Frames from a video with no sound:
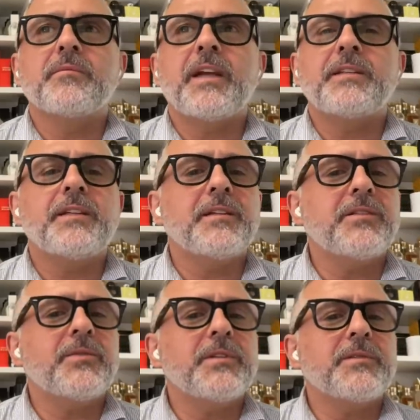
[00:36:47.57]

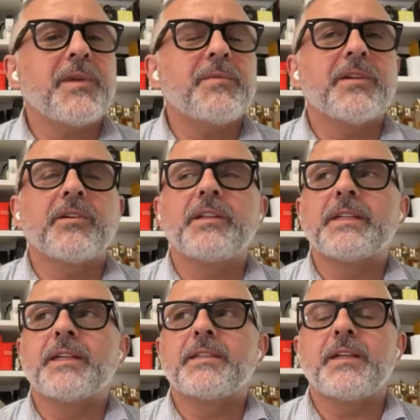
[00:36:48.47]
1800s, maybe the early
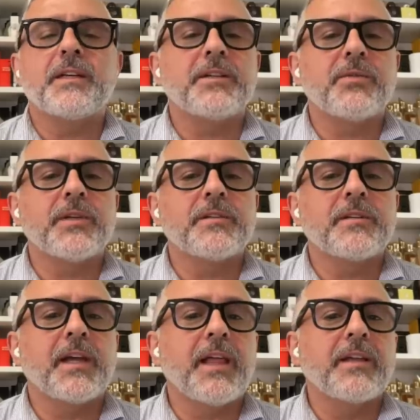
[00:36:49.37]
1900s,
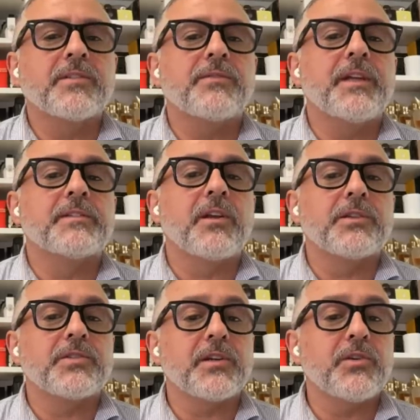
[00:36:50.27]
that is
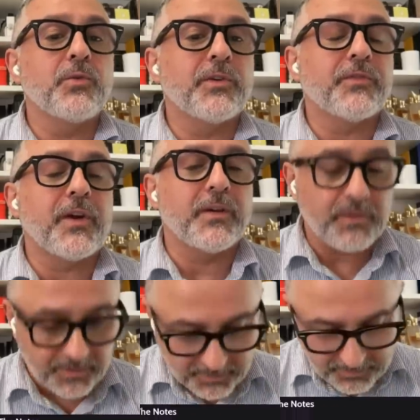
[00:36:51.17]
launching newer
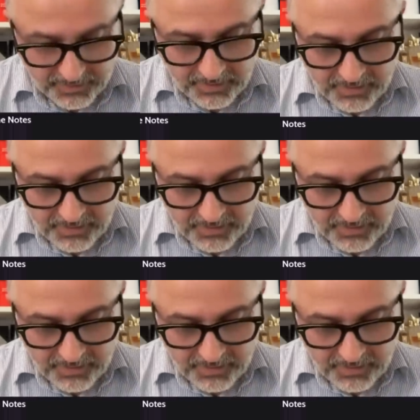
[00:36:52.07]
fragrances